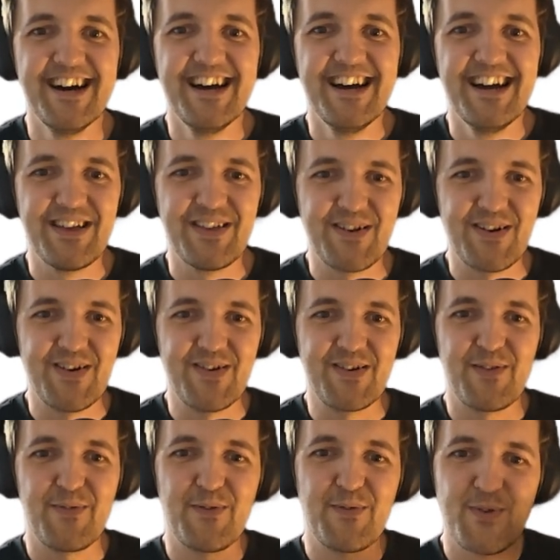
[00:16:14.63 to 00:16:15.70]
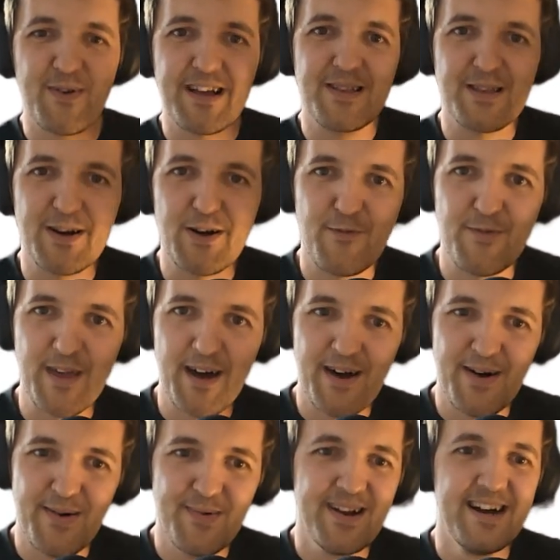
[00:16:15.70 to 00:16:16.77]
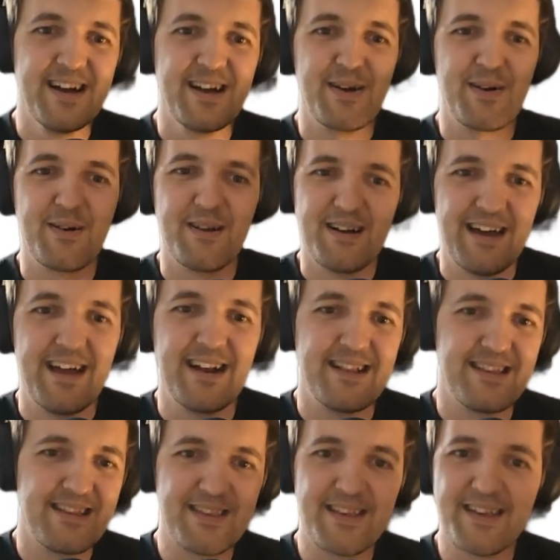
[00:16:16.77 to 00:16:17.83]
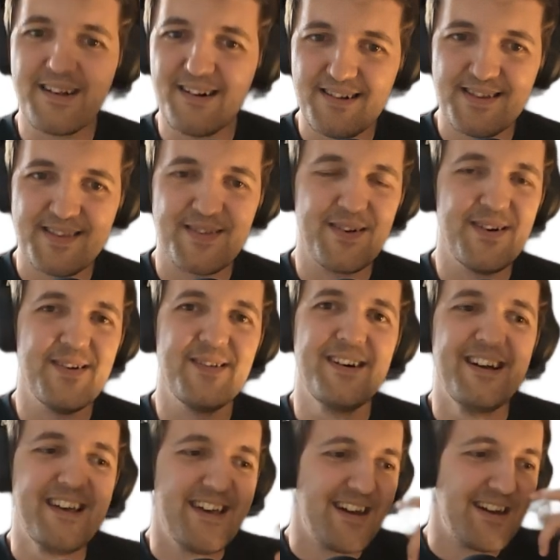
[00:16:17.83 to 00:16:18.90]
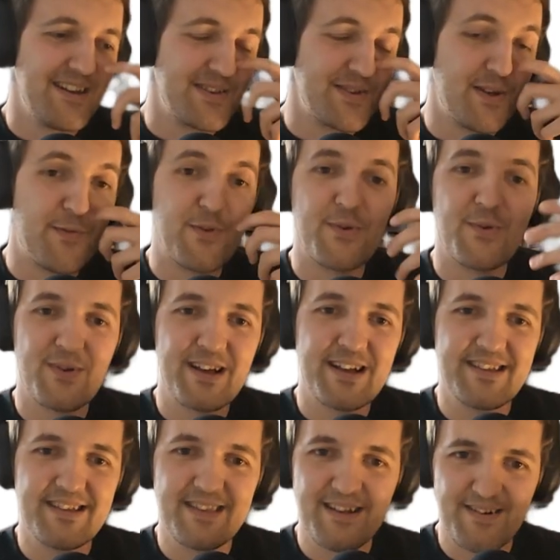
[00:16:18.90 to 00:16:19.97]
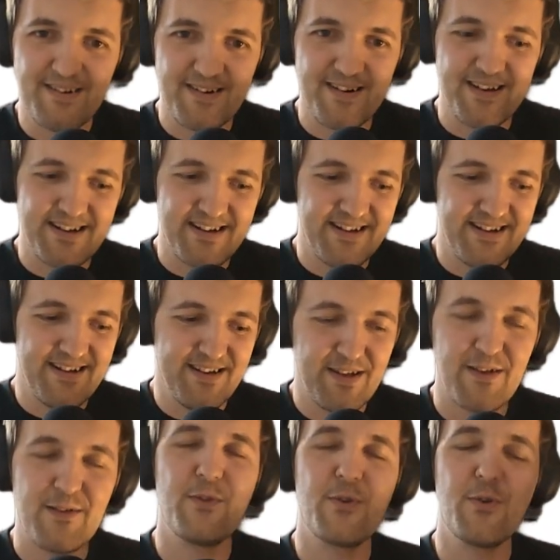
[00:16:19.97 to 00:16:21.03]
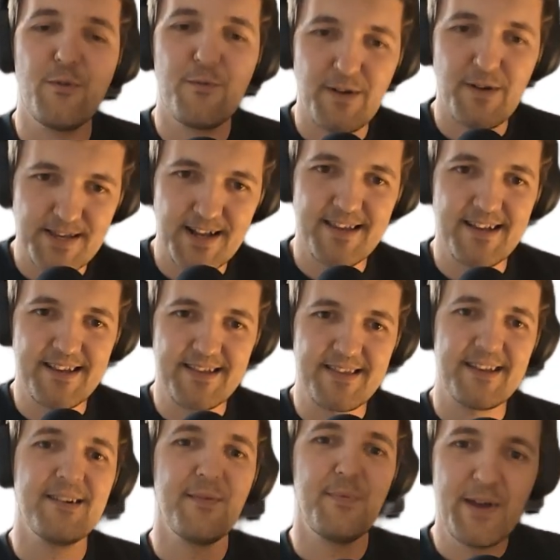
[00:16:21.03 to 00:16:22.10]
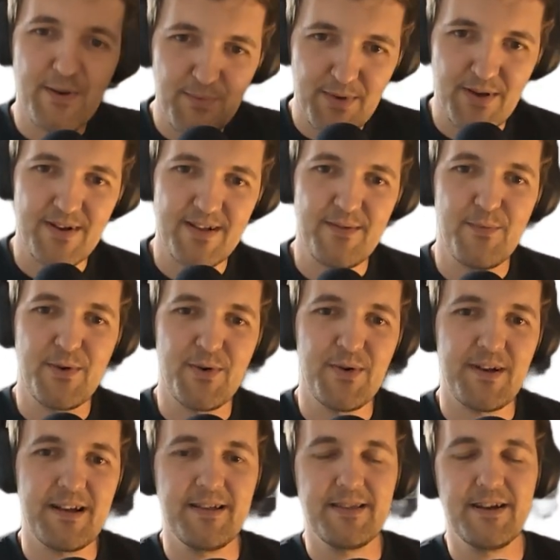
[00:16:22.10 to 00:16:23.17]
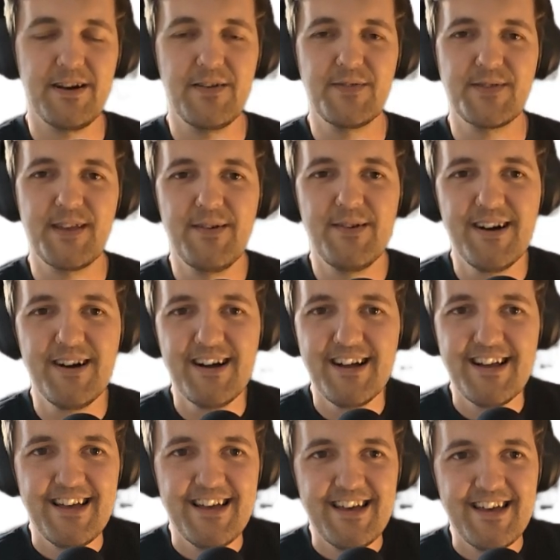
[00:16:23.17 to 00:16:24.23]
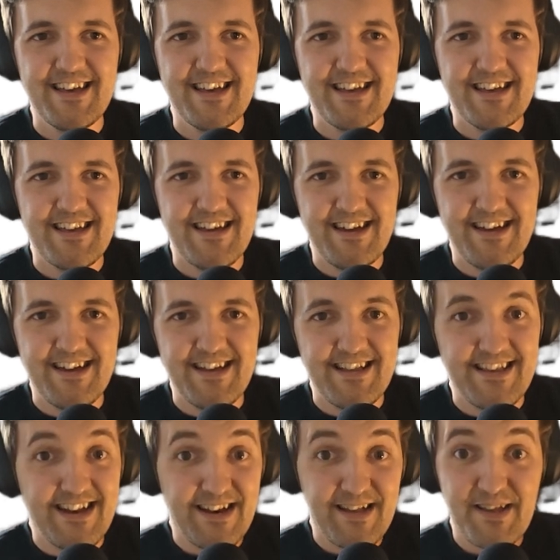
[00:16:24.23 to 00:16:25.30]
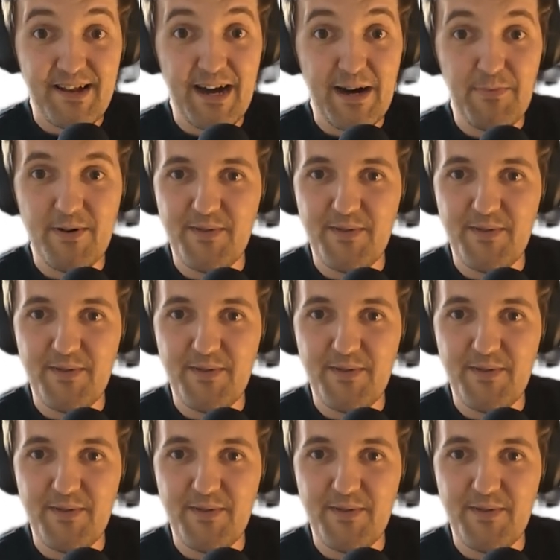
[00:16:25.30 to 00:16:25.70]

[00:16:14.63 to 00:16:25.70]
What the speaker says: if you get the tariff down and the deals, sorry, if you could get the deal, if you could facilitate the deal, then we're going to get the tariffs down. And it didn't happen.